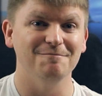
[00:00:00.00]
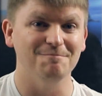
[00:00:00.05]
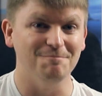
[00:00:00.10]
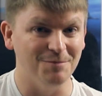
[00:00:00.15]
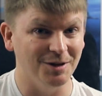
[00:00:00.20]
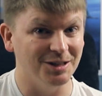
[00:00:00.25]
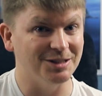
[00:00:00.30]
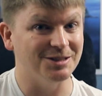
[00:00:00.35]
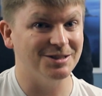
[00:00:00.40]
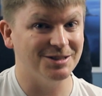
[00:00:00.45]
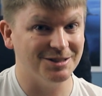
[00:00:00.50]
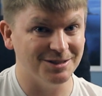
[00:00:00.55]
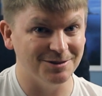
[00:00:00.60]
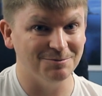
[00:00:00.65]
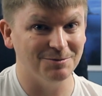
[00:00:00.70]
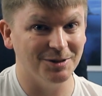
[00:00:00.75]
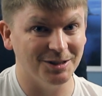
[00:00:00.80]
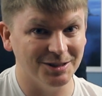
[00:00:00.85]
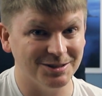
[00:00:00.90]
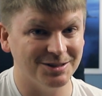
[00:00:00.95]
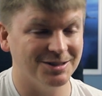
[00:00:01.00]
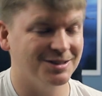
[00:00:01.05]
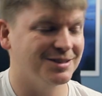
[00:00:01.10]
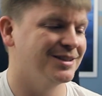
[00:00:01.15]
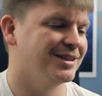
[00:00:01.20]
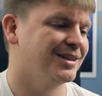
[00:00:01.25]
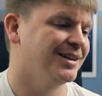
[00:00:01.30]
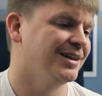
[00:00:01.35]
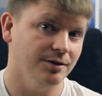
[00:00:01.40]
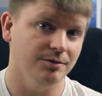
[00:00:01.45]
months and months,
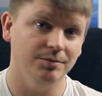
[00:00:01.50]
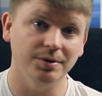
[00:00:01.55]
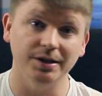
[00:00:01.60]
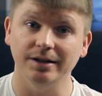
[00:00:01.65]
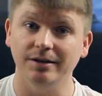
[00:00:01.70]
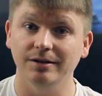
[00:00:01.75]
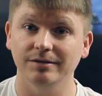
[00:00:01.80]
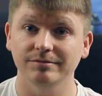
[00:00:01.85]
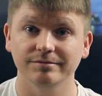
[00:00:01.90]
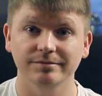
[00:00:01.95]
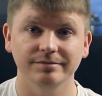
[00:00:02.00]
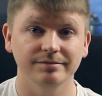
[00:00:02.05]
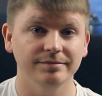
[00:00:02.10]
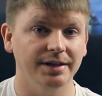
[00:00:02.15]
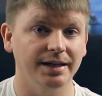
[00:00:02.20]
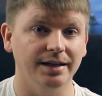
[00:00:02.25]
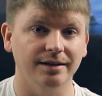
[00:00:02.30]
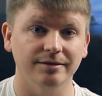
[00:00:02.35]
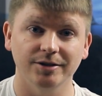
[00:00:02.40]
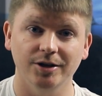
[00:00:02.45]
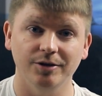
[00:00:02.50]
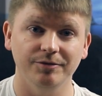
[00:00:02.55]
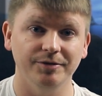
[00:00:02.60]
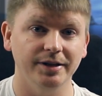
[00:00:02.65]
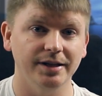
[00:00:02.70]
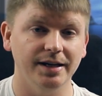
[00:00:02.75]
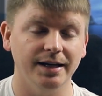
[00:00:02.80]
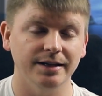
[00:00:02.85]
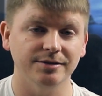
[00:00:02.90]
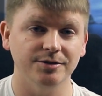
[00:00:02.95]
but yeah,
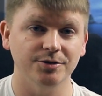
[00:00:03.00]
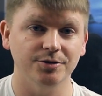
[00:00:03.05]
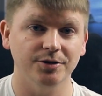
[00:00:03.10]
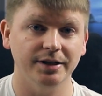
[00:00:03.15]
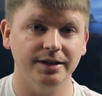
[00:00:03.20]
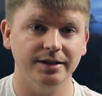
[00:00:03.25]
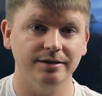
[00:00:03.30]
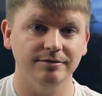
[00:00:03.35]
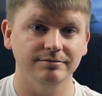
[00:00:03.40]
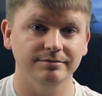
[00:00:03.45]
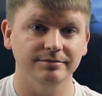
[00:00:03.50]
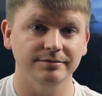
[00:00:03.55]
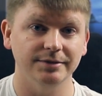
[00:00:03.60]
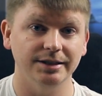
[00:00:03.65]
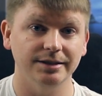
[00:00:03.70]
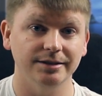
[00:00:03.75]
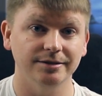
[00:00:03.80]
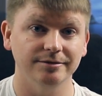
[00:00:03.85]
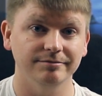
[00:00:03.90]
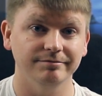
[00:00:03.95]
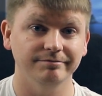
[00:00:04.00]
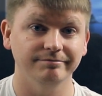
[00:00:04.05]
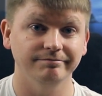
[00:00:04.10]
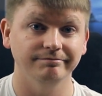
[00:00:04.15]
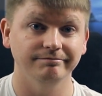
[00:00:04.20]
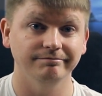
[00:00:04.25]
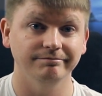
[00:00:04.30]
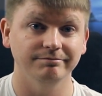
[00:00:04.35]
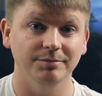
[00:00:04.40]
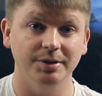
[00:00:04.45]
hopefully you guys enjoyed it and
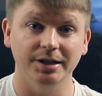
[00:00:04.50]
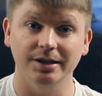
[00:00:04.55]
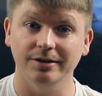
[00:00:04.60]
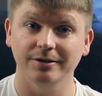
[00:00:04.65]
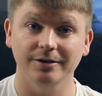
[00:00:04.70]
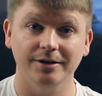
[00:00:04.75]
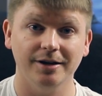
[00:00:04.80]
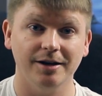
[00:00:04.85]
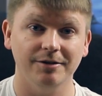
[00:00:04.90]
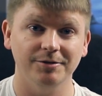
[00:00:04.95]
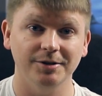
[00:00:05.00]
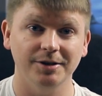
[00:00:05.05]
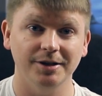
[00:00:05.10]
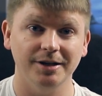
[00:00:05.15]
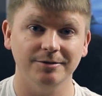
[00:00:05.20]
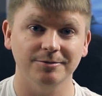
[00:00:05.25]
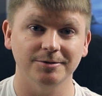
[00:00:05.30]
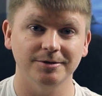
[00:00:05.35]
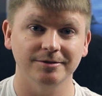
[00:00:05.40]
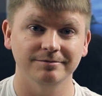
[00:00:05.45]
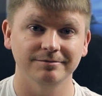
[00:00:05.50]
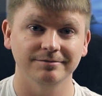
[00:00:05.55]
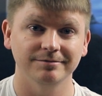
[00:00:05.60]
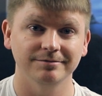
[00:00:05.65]
be on the lookout for the next one.